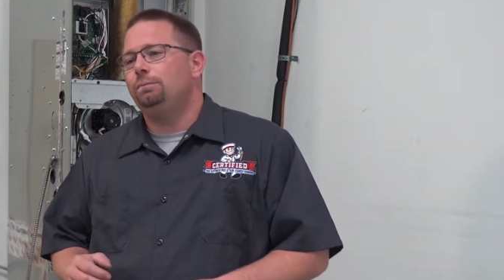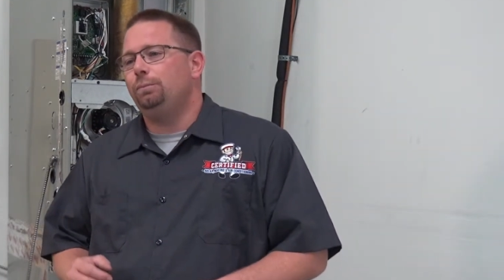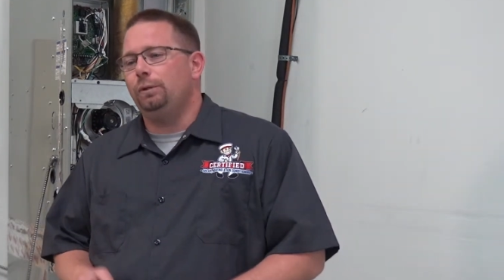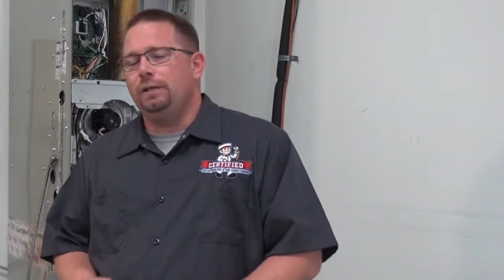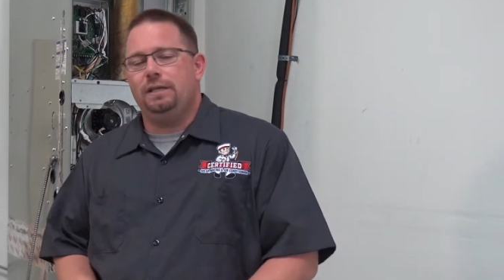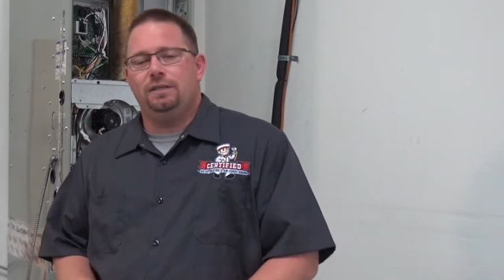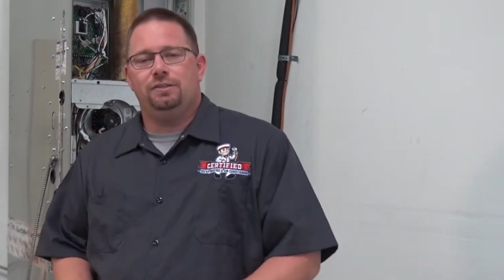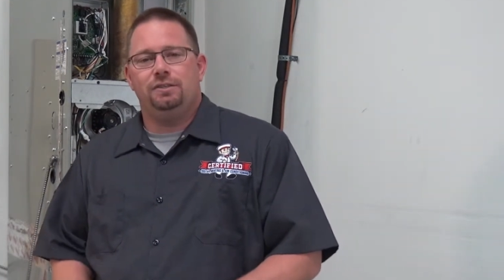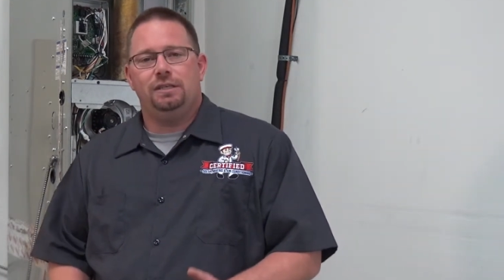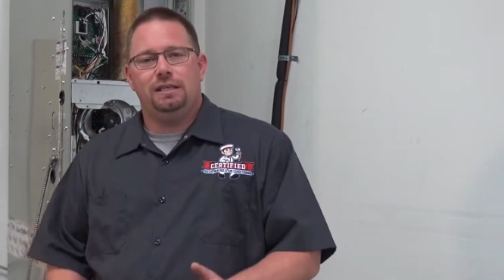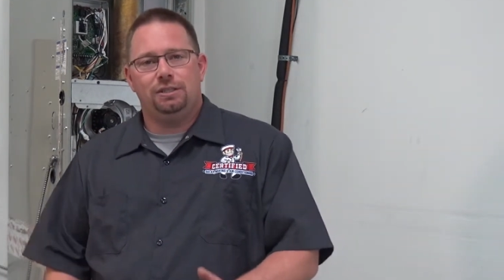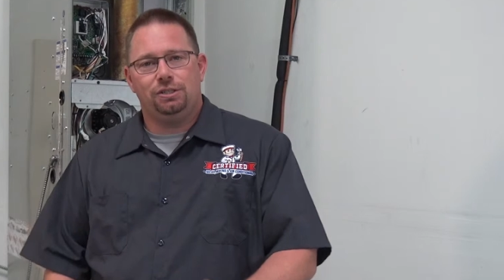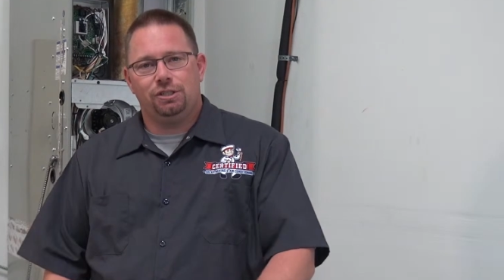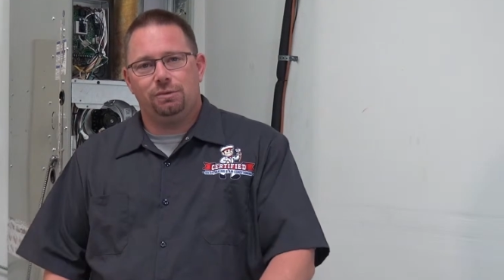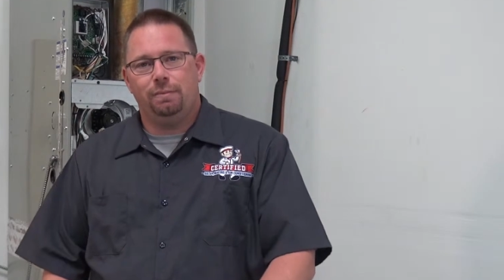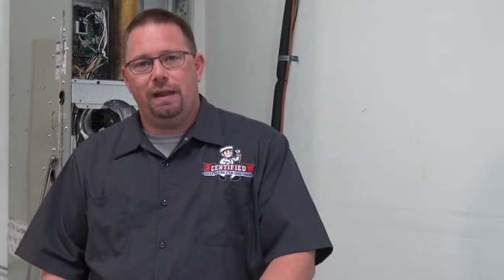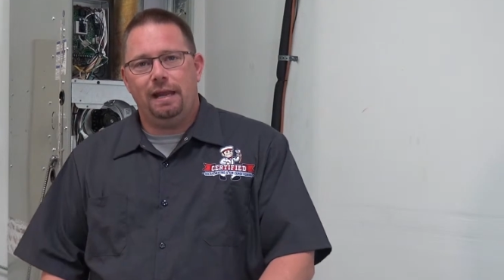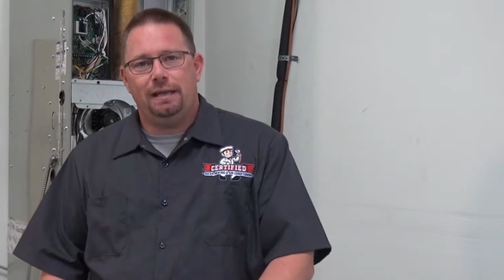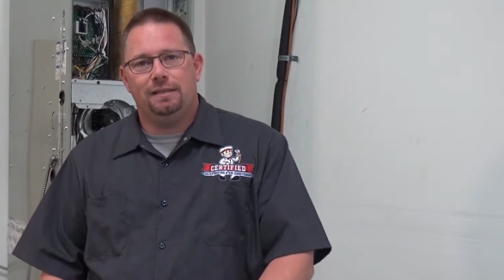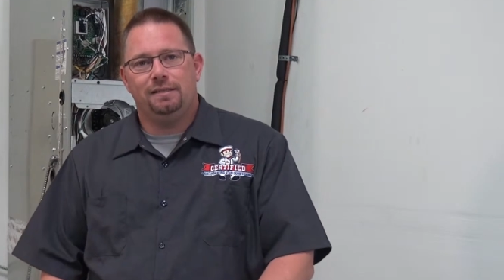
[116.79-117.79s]
Please get
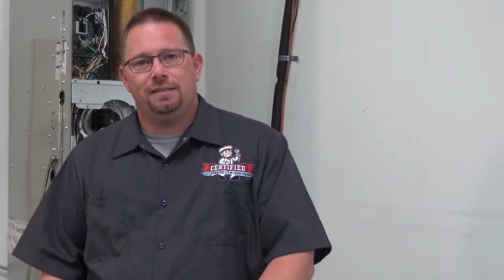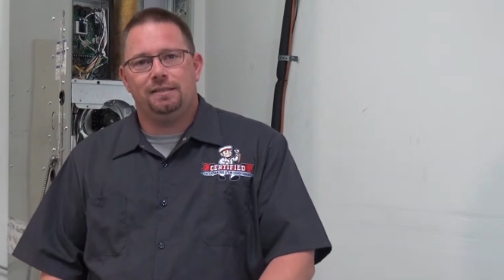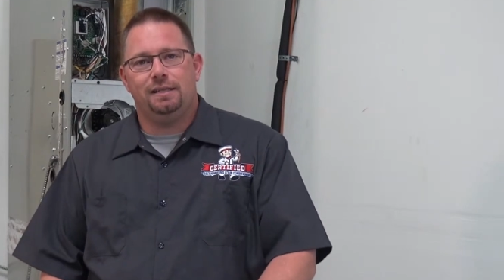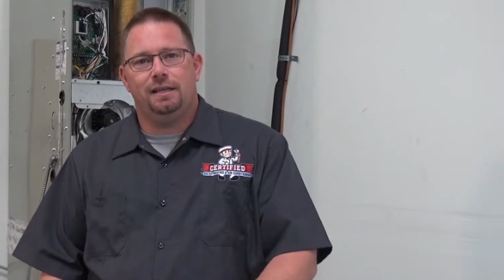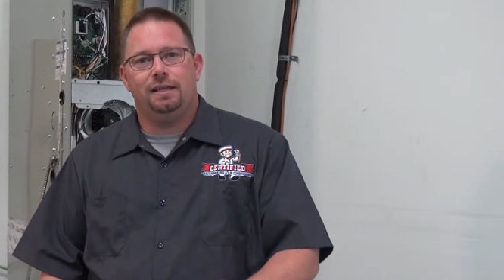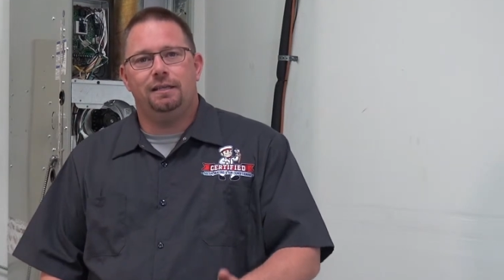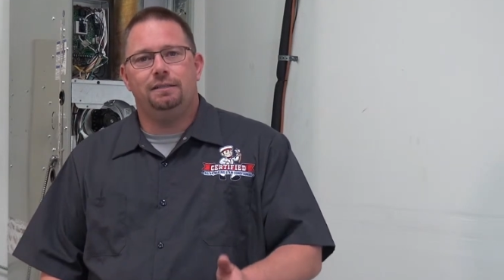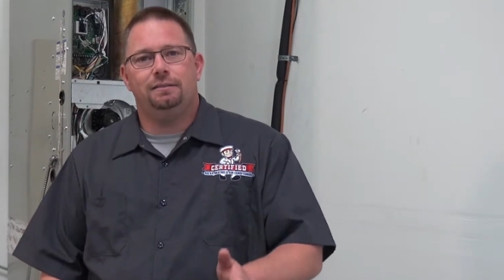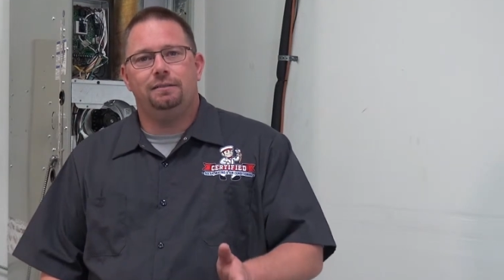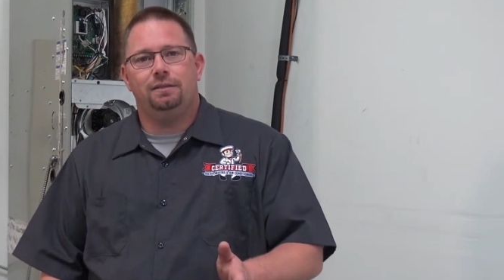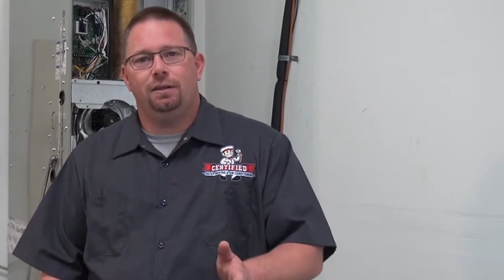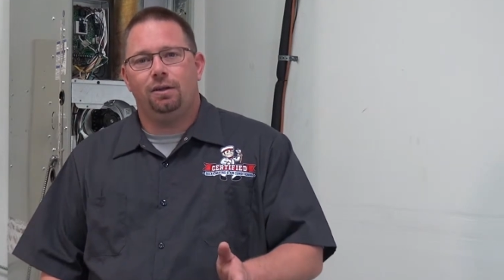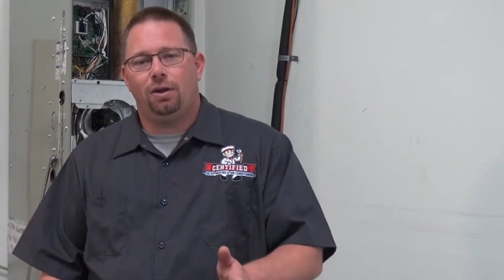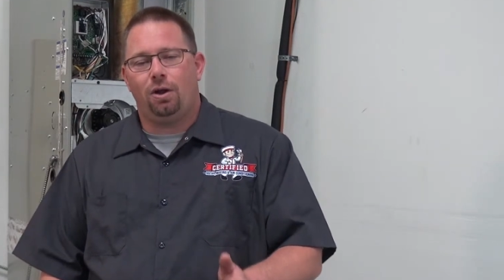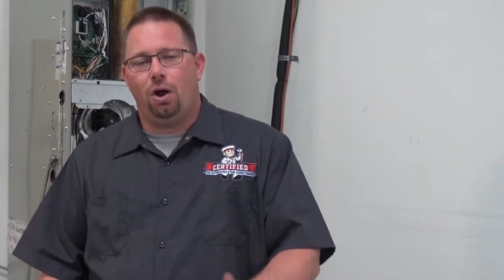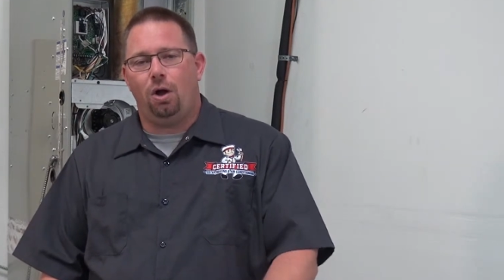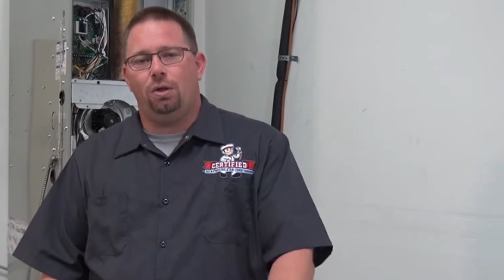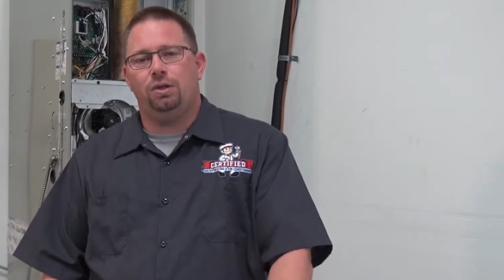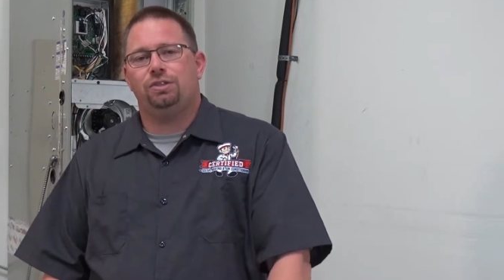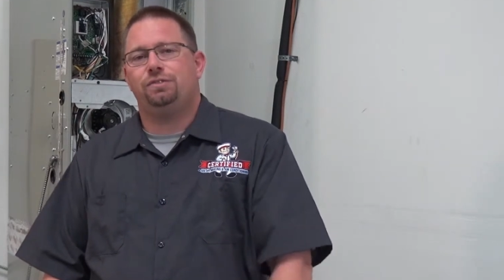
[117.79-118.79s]
your maintenance done.
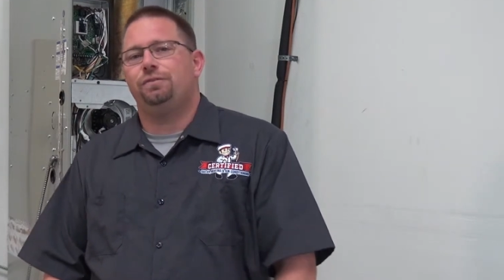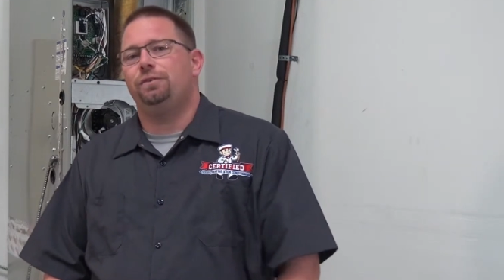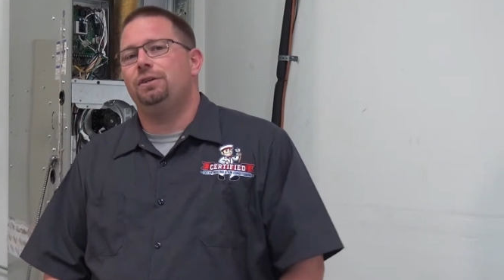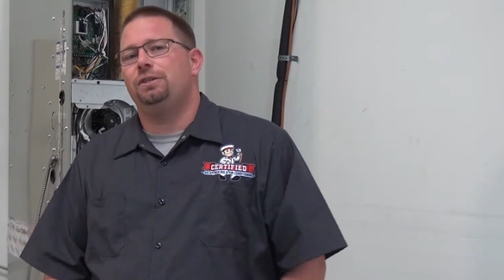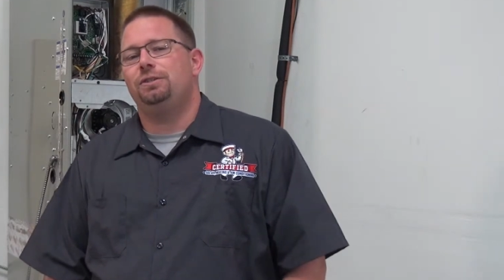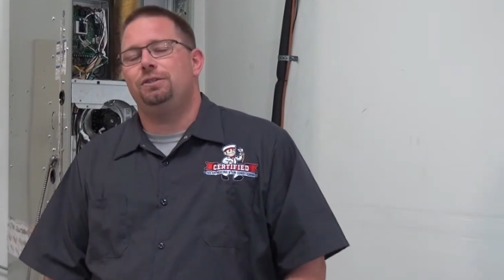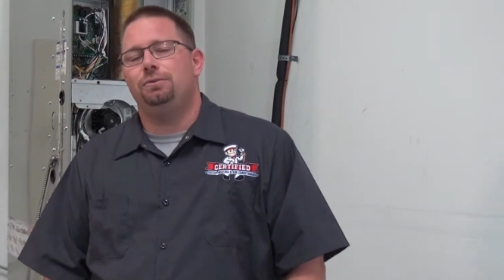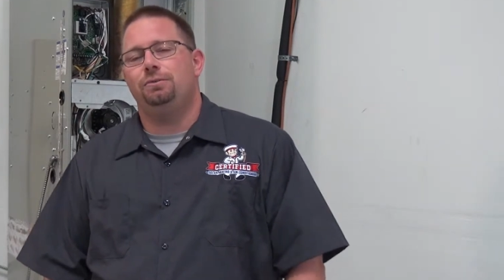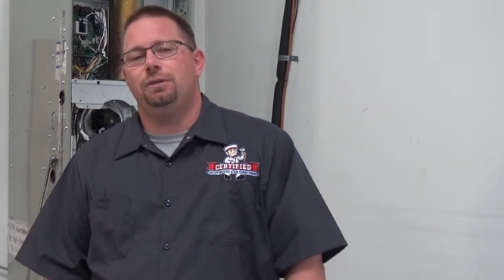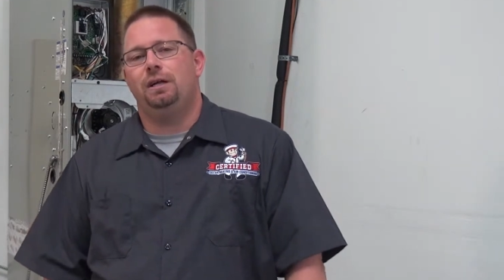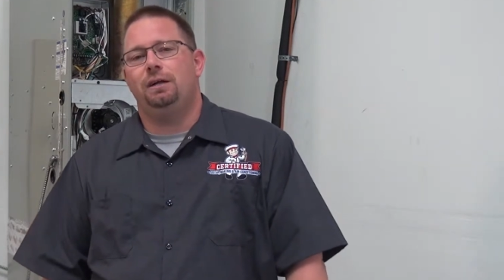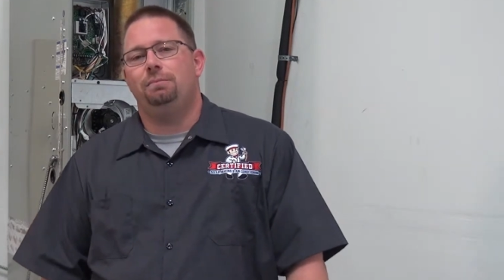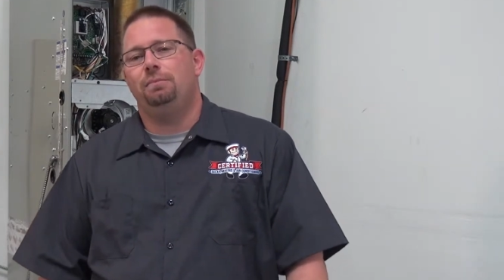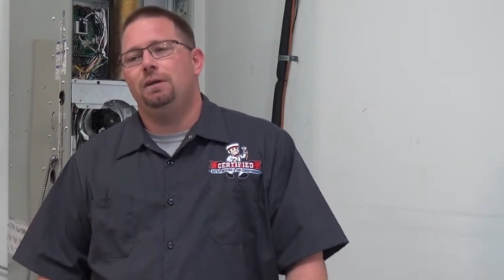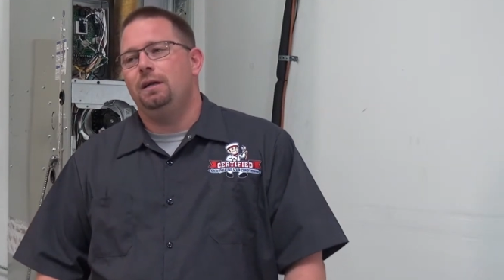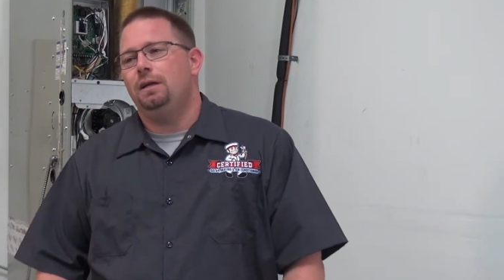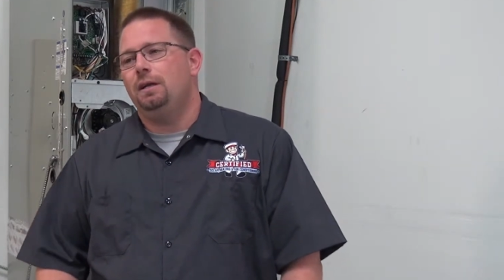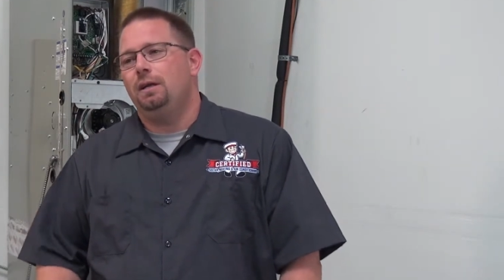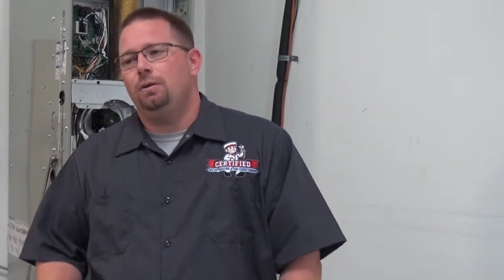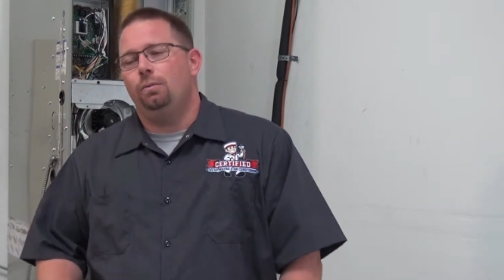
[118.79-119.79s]
Call us for a
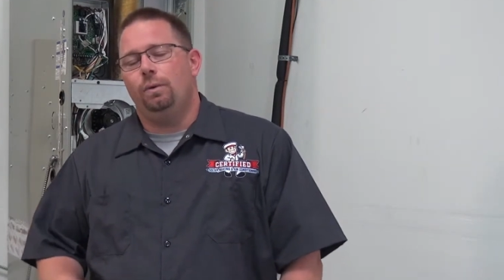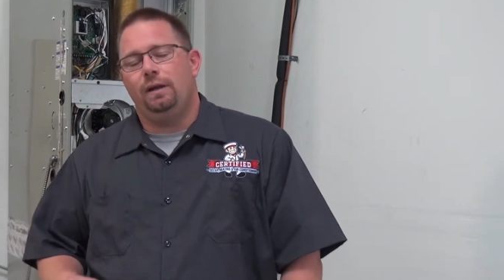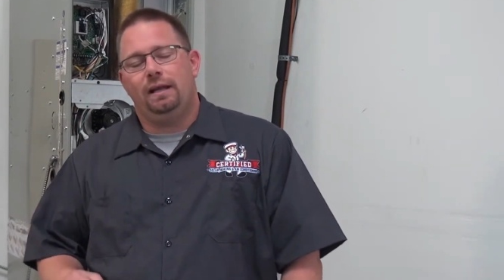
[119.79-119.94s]
tune-up.